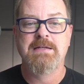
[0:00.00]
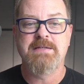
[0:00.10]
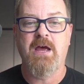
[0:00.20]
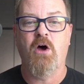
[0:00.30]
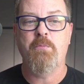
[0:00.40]

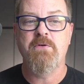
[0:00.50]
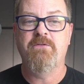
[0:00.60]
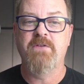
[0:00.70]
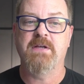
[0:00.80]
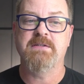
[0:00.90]
to help you
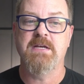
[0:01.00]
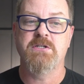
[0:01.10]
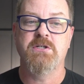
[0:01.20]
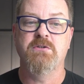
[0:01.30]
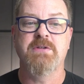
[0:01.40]
fix
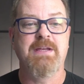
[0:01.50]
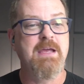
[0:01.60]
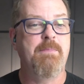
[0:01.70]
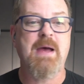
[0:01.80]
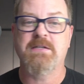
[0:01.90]
issues and
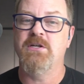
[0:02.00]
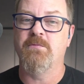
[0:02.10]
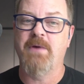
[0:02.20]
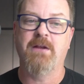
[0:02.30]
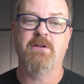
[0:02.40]
get back to
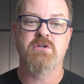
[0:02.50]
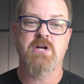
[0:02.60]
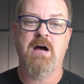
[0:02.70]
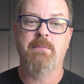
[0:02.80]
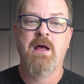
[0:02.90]
your regular
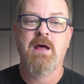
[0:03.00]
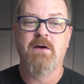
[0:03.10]
job